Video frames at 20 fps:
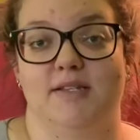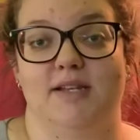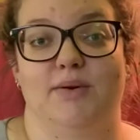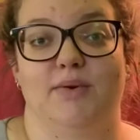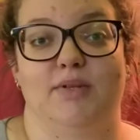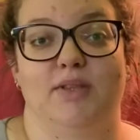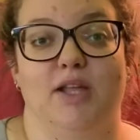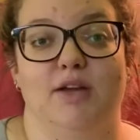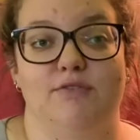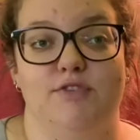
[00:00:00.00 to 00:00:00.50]
I
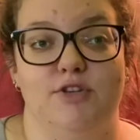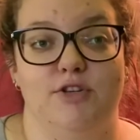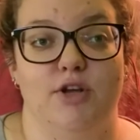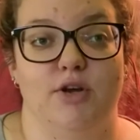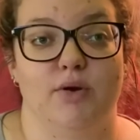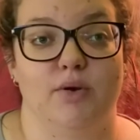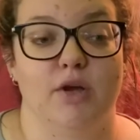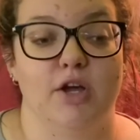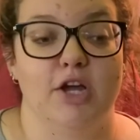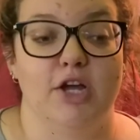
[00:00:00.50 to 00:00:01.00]
would love to
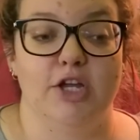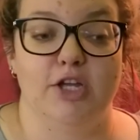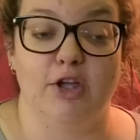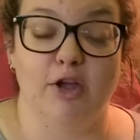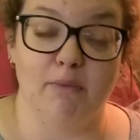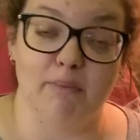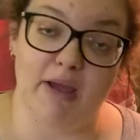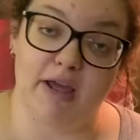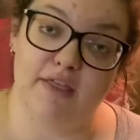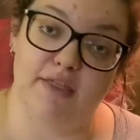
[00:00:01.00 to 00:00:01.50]
know your
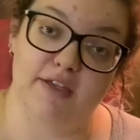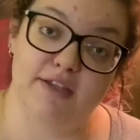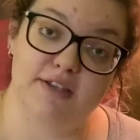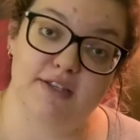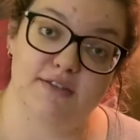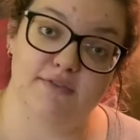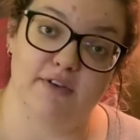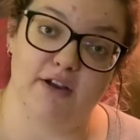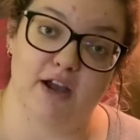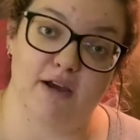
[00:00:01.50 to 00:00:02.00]

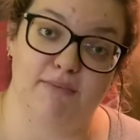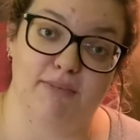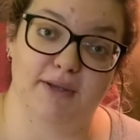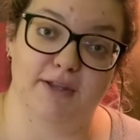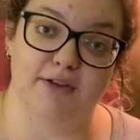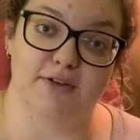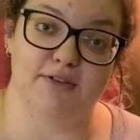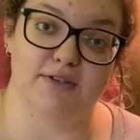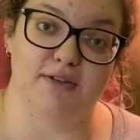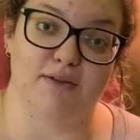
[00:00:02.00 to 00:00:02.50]
methods for helping
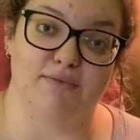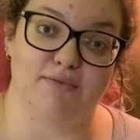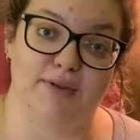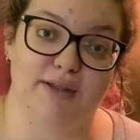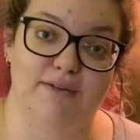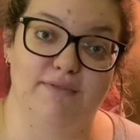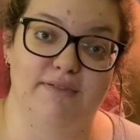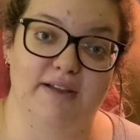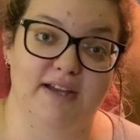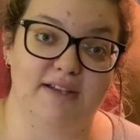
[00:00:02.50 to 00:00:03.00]
yourself
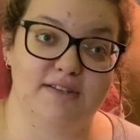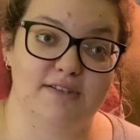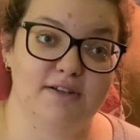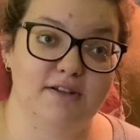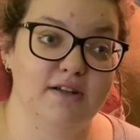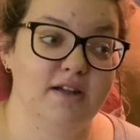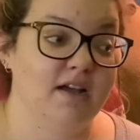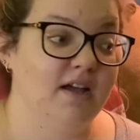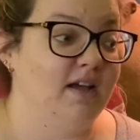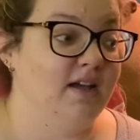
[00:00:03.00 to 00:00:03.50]
read
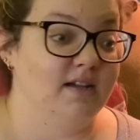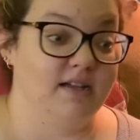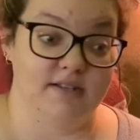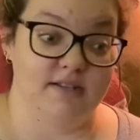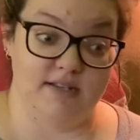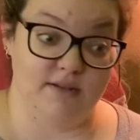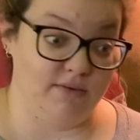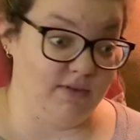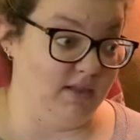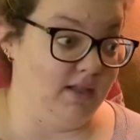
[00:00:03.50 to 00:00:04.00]
faster, because
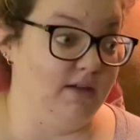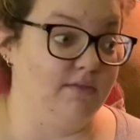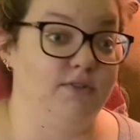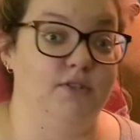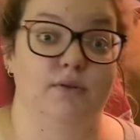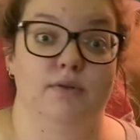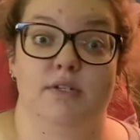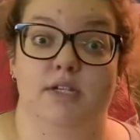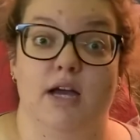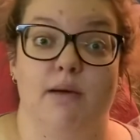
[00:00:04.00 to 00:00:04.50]
I would love
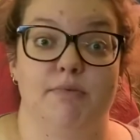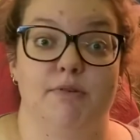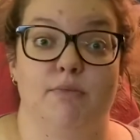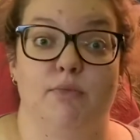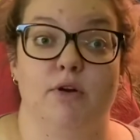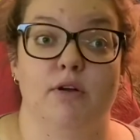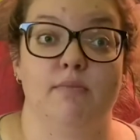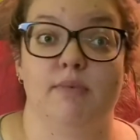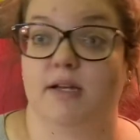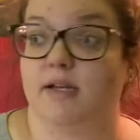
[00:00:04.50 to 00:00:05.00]
to adopt
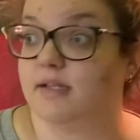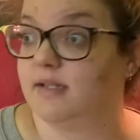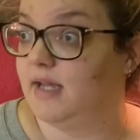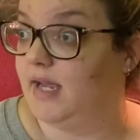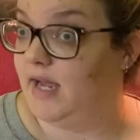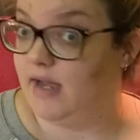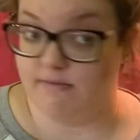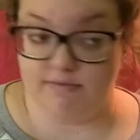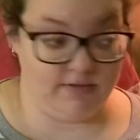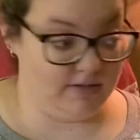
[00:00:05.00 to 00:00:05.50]
more, because I
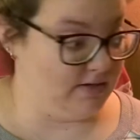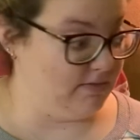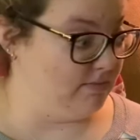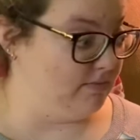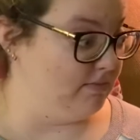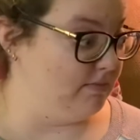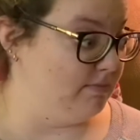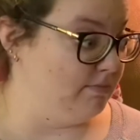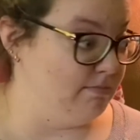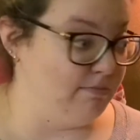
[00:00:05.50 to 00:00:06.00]
have
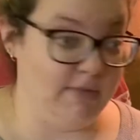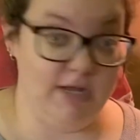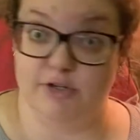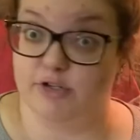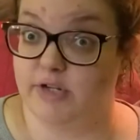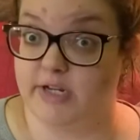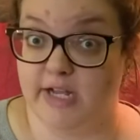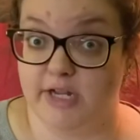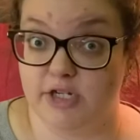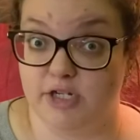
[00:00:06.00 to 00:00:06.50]
some major
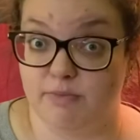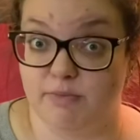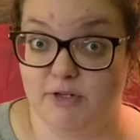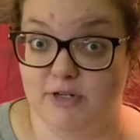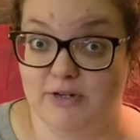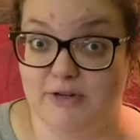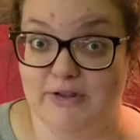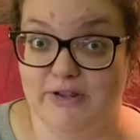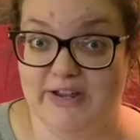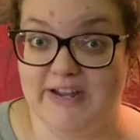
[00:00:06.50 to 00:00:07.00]
catch up to do